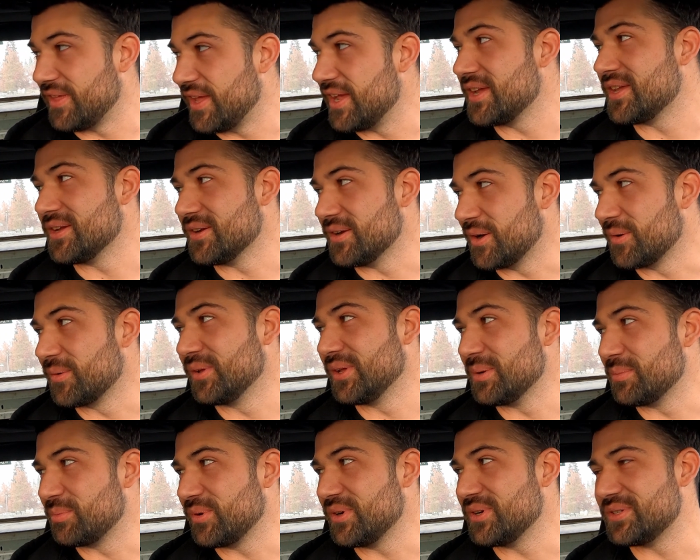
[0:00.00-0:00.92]
Thank you. I
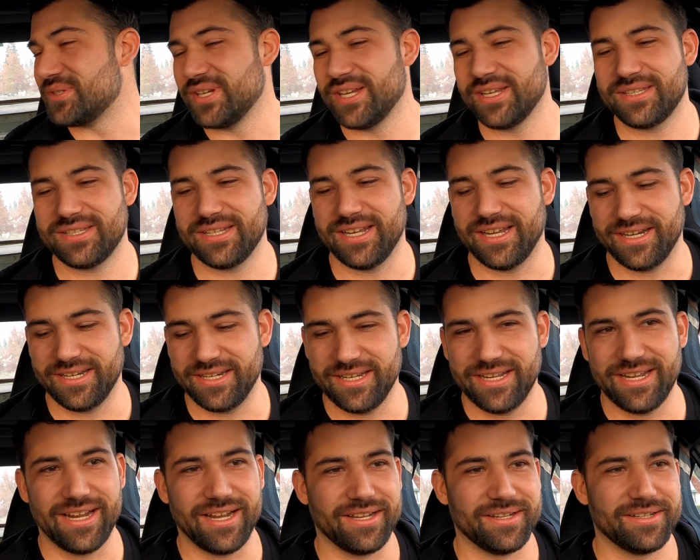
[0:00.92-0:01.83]
really appreciate that.
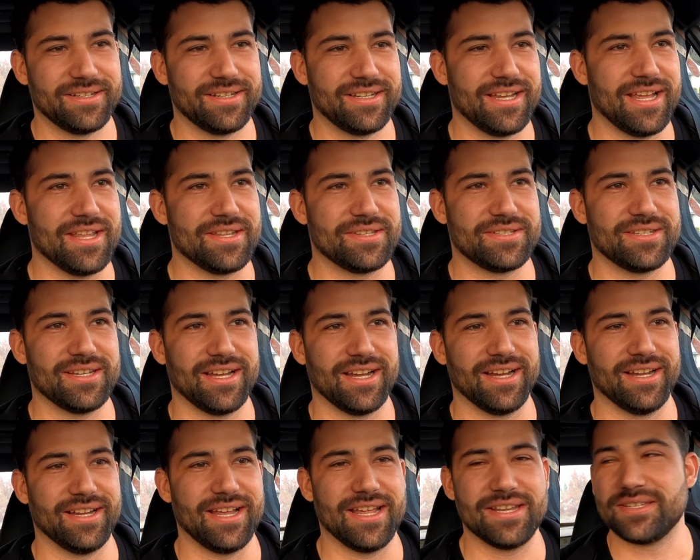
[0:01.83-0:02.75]
Yeah, it's
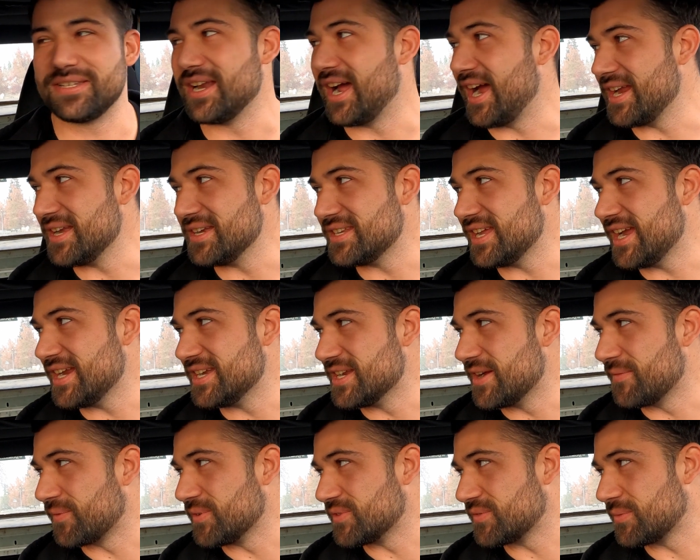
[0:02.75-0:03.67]
night and day
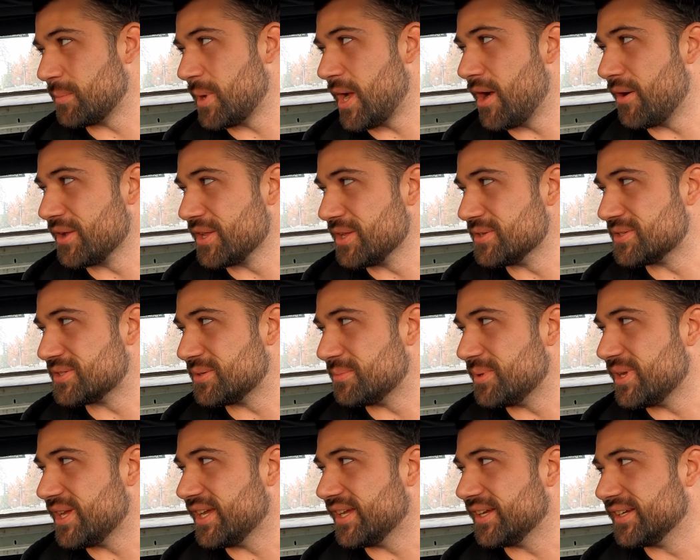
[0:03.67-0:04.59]
difference from how it used to
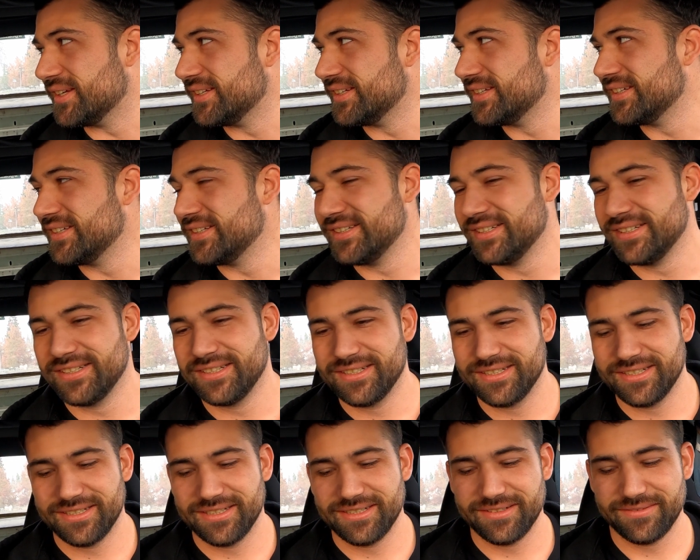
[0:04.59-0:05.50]
be,
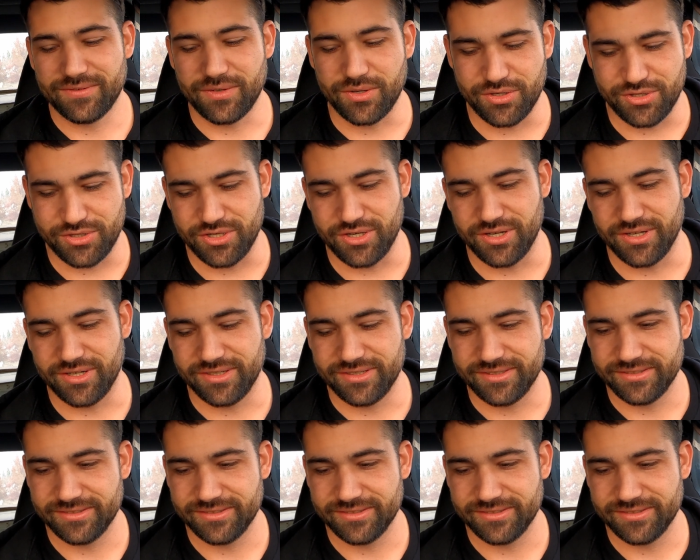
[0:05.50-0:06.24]
for sure.